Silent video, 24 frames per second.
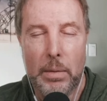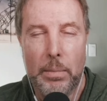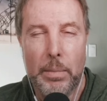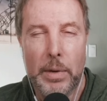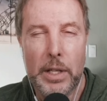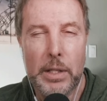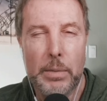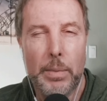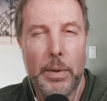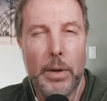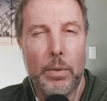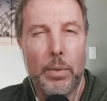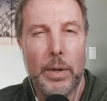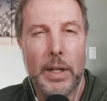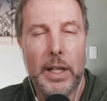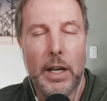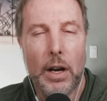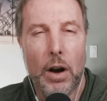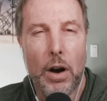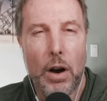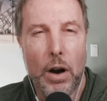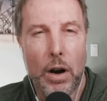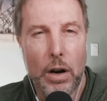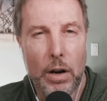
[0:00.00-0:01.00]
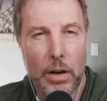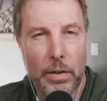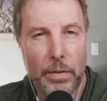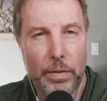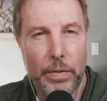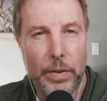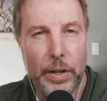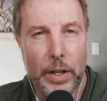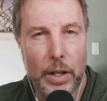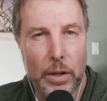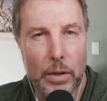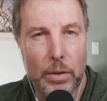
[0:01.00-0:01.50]
must have been really hard
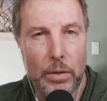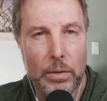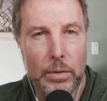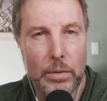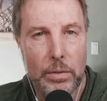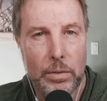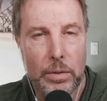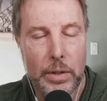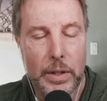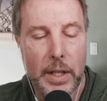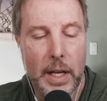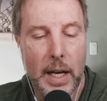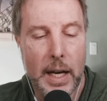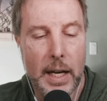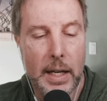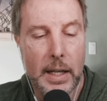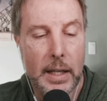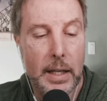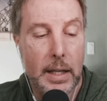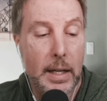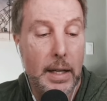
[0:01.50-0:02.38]
for you for that.